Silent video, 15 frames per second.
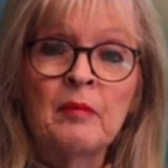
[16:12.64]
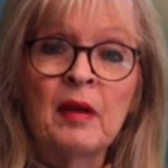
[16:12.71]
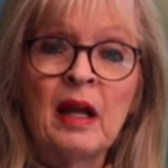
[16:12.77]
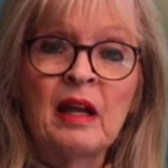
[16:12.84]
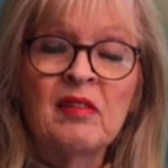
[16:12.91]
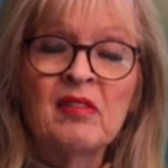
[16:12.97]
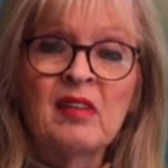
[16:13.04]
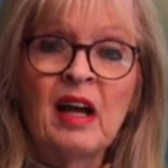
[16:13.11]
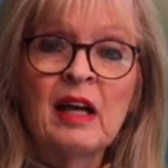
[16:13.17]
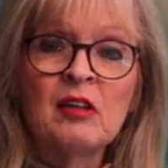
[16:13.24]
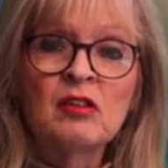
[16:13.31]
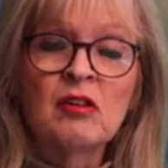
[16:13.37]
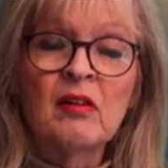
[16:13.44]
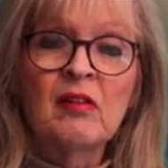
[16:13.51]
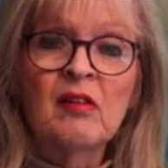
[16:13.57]

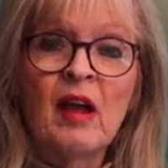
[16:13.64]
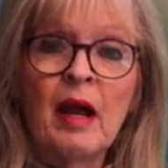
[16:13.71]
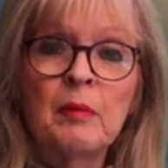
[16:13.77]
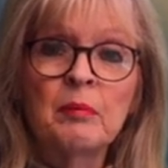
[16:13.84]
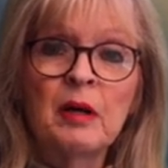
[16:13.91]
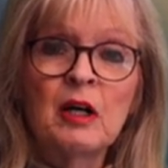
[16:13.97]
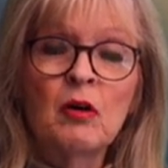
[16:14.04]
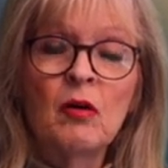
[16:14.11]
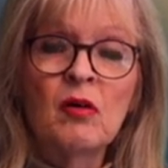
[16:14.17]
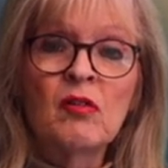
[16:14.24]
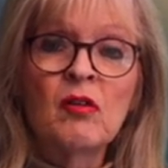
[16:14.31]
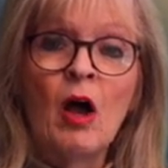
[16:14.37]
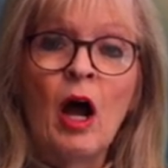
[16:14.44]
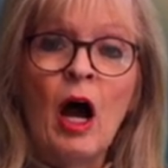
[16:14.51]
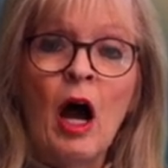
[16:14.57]
intentions and
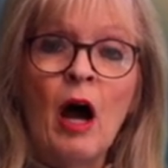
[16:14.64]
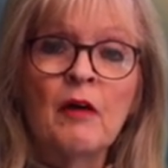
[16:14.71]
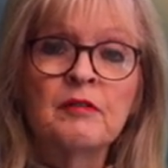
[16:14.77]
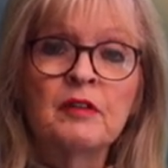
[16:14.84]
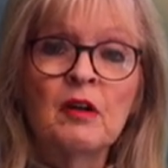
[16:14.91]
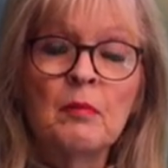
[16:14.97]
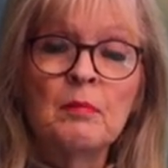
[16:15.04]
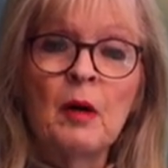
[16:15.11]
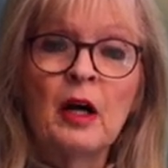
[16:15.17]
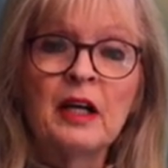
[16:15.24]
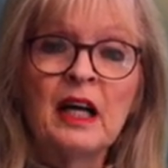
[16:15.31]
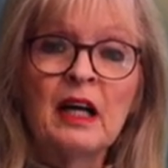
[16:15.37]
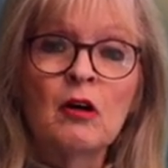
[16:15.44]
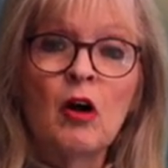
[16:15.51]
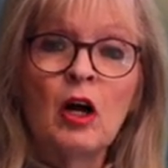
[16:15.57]
because of
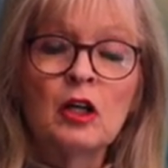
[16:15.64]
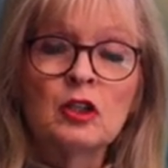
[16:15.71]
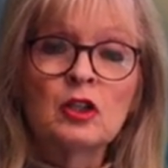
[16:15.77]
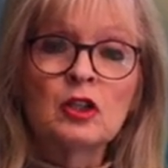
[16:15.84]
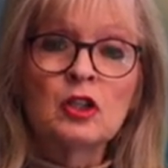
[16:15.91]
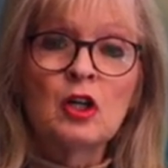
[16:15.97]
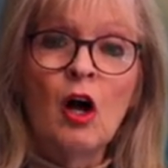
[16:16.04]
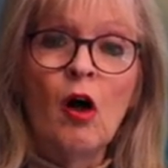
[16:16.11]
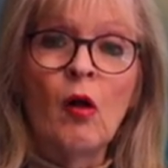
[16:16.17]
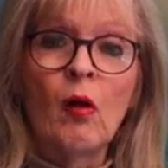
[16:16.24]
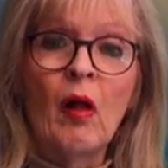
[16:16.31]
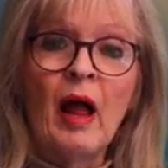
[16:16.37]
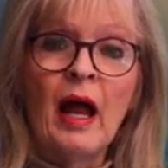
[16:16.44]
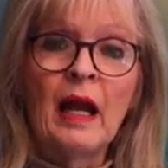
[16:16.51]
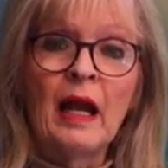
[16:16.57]
demonic
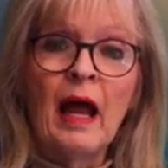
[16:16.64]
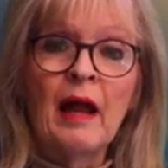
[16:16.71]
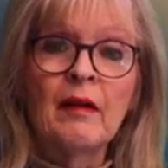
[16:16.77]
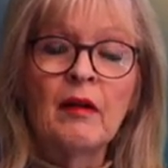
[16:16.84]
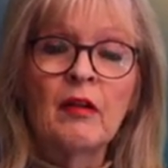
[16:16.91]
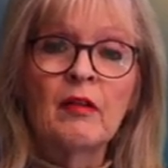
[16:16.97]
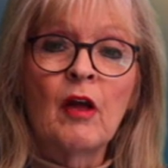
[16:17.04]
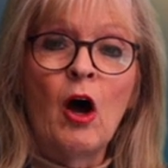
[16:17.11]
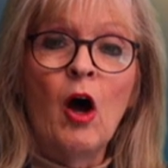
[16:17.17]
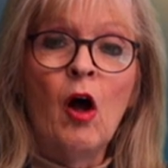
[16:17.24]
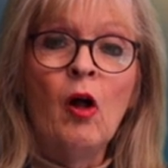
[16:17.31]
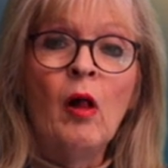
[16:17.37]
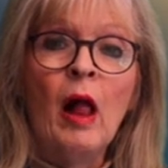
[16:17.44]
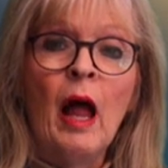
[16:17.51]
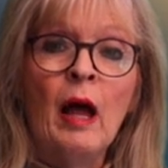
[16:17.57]
control and the
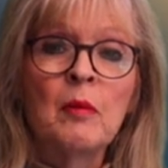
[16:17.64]
whole